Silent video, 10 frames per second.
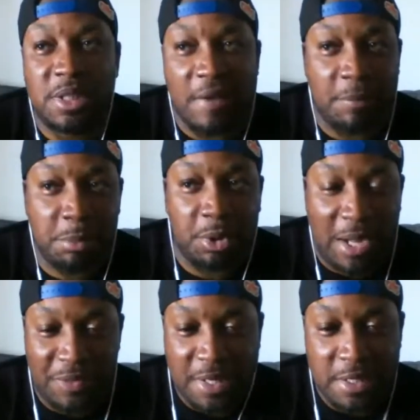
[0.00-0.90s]
Booker. I
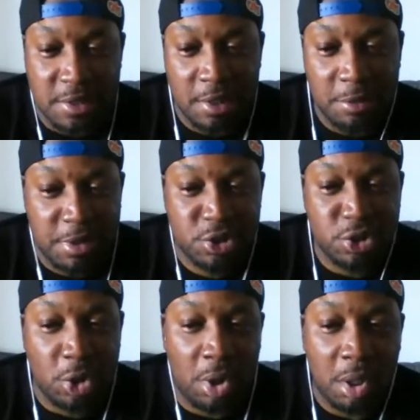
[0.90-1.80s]
think he's going to be a
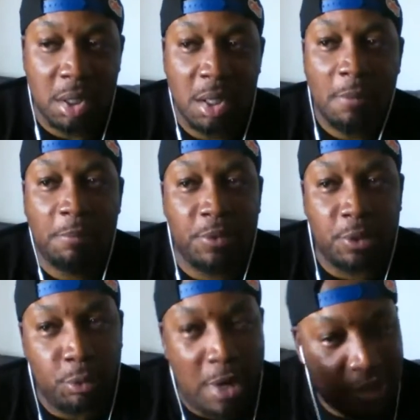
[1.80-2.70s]
star. With the
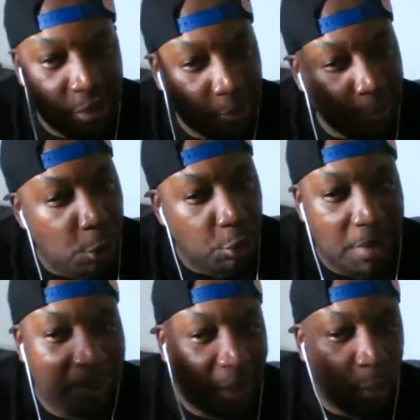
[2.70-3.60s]
rest of the program,
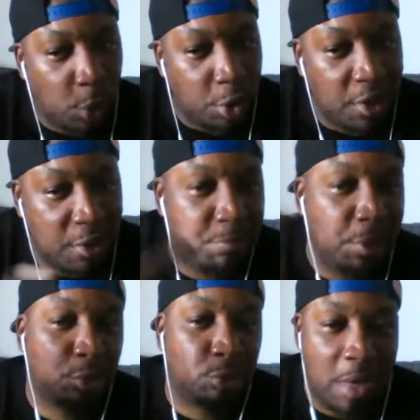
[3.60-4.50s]
like, what do they
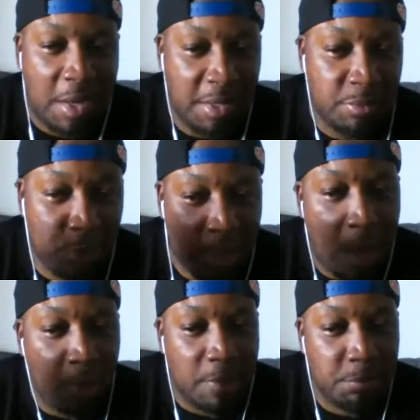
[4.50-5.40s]
build around him? Are
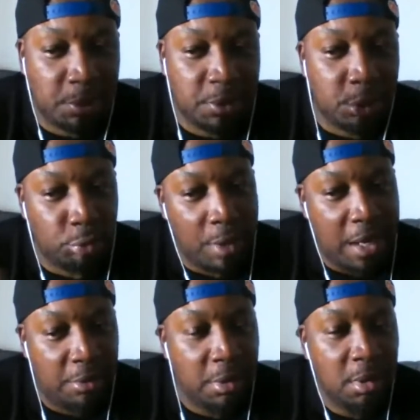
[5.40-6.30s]
they building
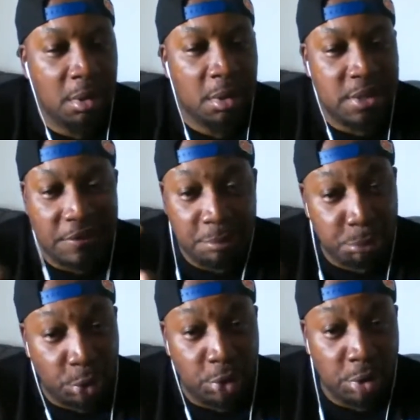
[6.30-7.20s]
around Devin
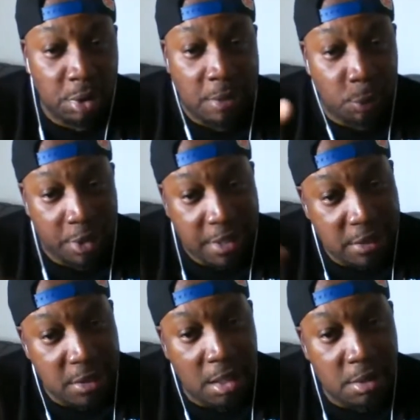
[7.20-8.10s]
Booker and what he
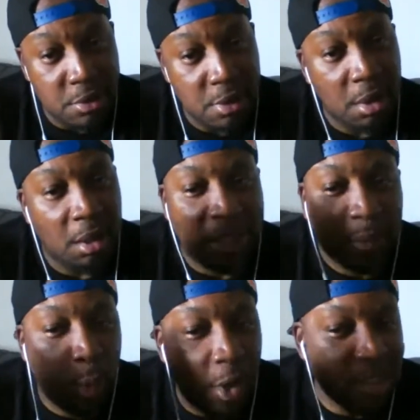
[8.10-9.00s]
does? Like,
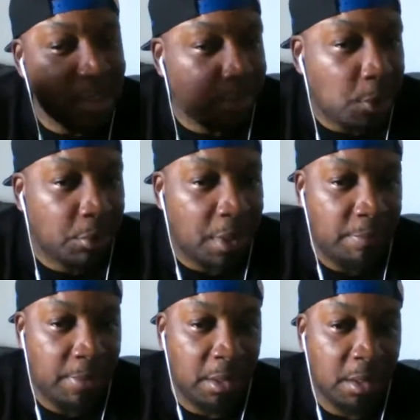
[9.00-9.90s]
what is the program
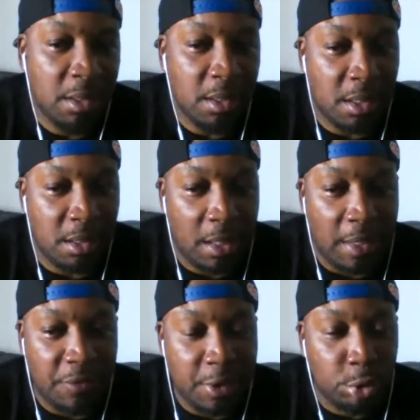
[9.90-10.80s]
there? And I
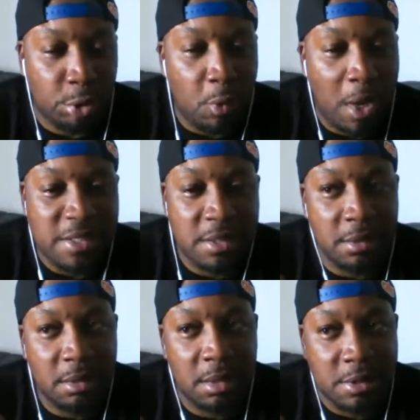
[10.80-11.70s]
think Earl Watson
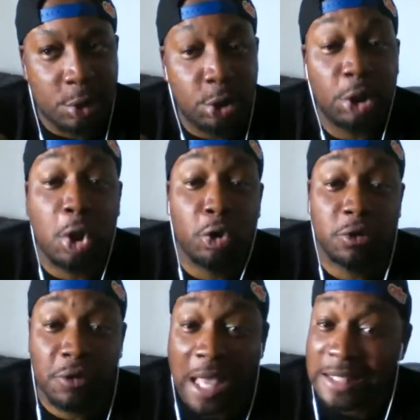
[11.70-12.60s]
is a good coach for
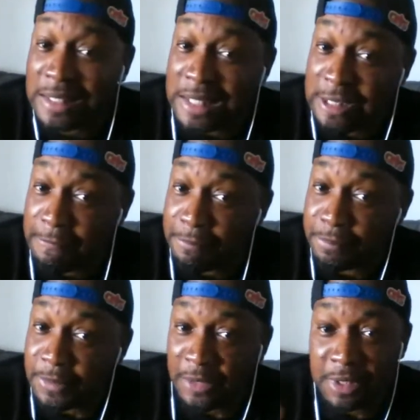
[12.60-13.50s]
that team.
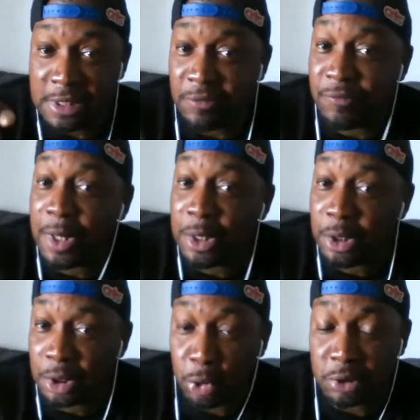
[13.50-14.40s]
I think he's a very good
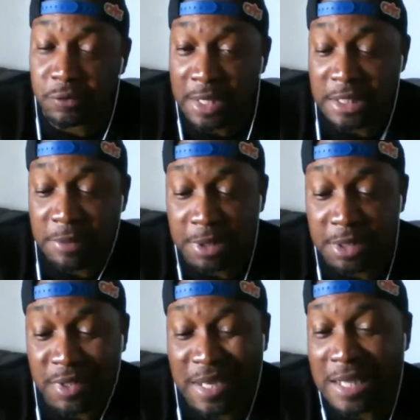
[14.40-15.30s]
coach for that team, because the
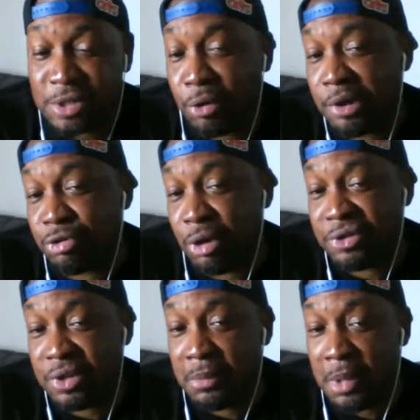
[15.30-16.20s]
guys already trust
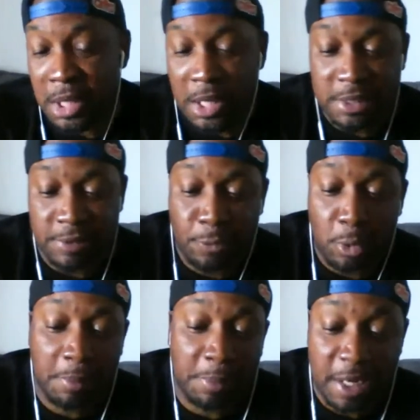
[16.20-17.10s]
him as a former
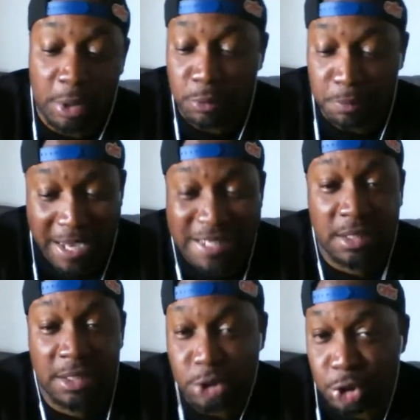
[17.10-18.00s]
player who basically
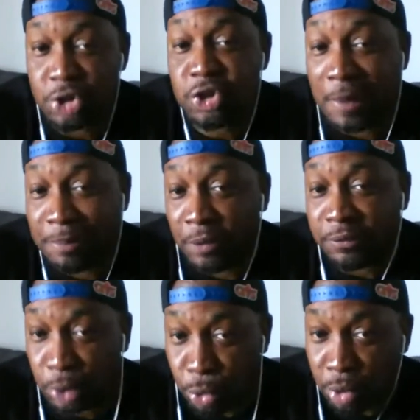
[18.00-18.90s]
just stepped off the
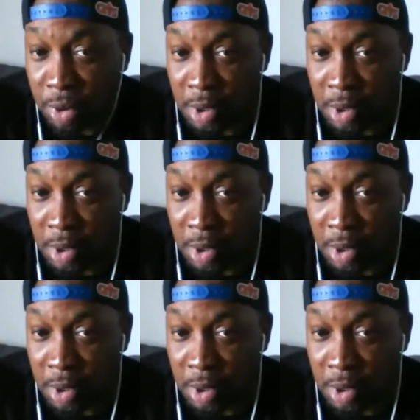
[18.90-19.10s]
court.